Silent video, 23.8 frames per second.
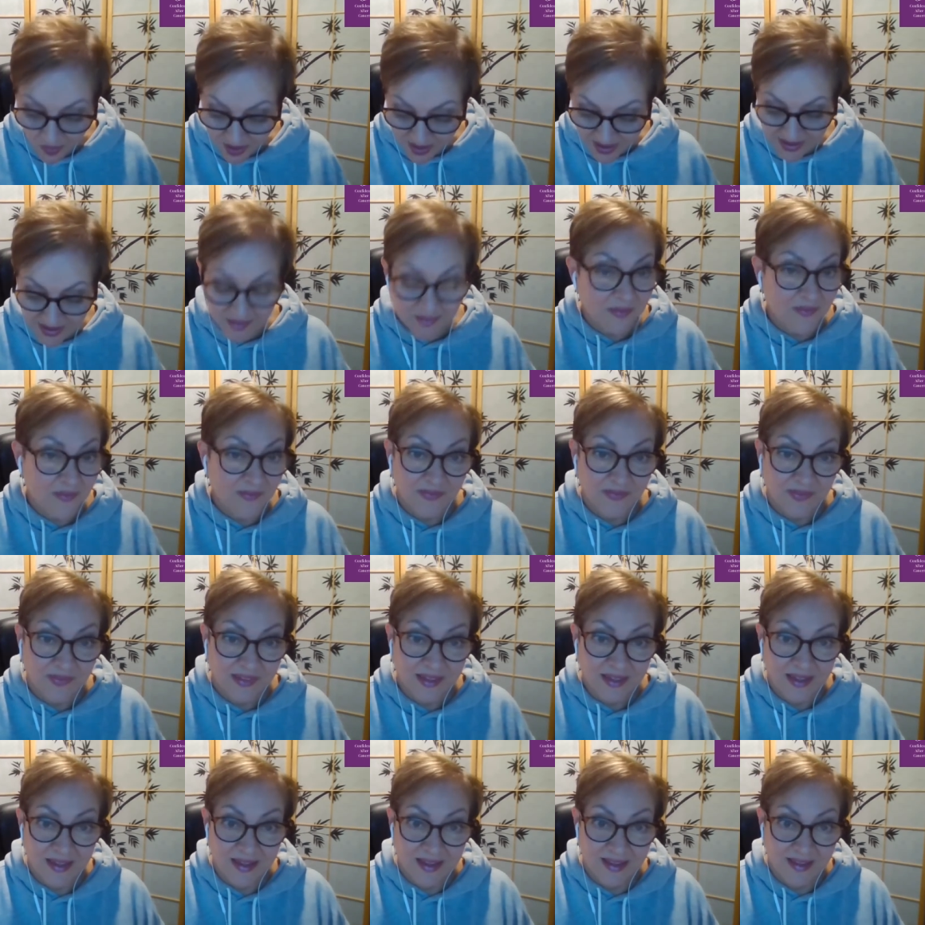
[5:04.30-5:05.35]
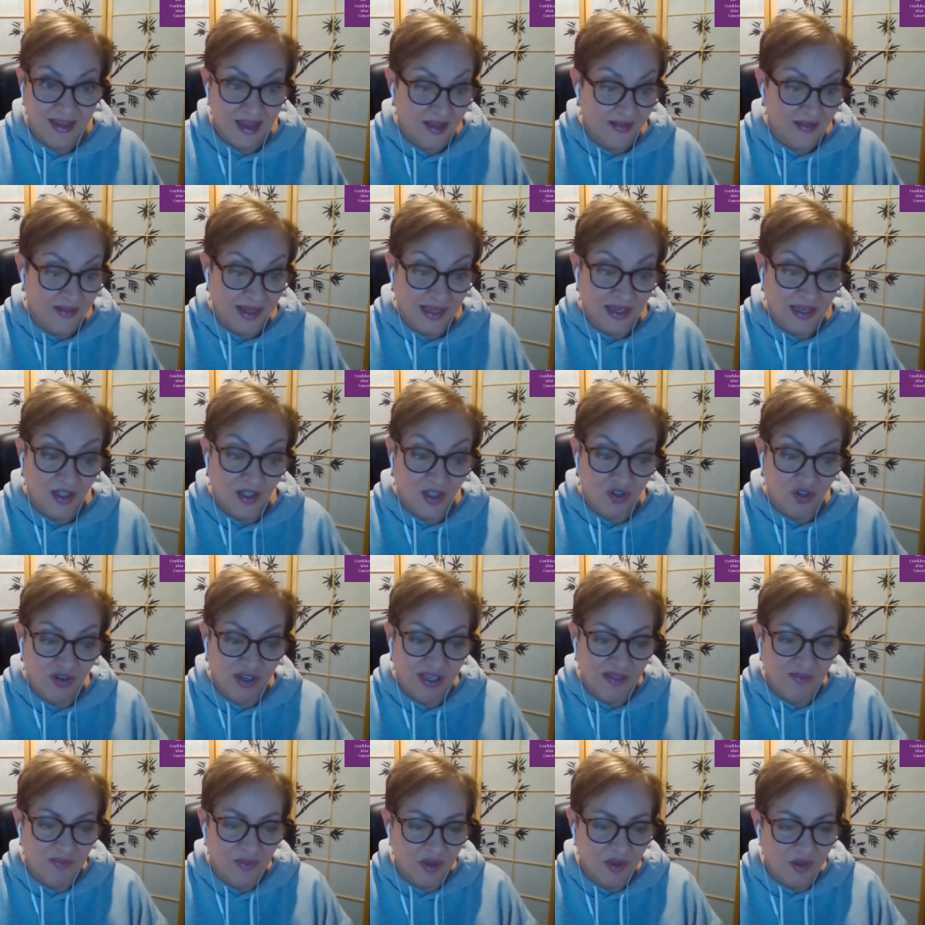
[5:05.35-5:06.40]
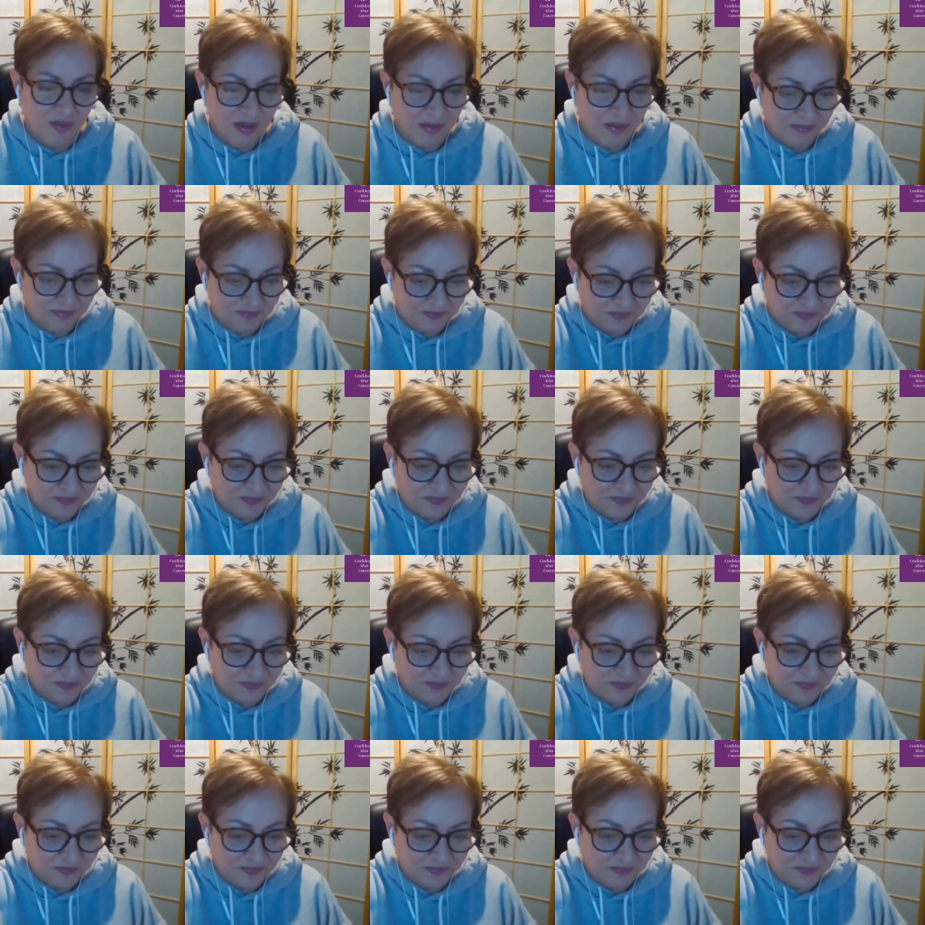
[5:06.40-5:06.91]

why the industry is booming.